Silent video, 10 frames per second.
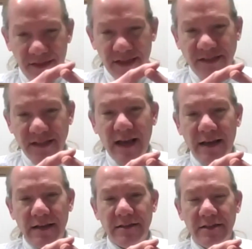The
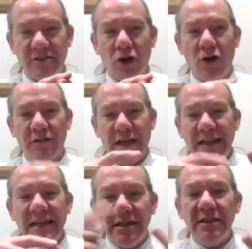second is called an
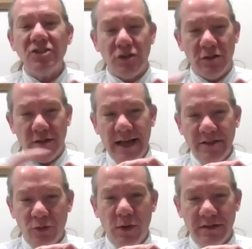initial
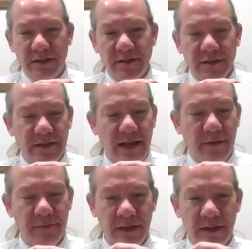annual wellness
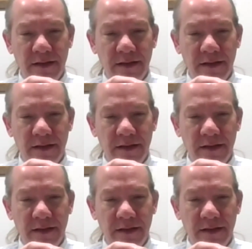exam,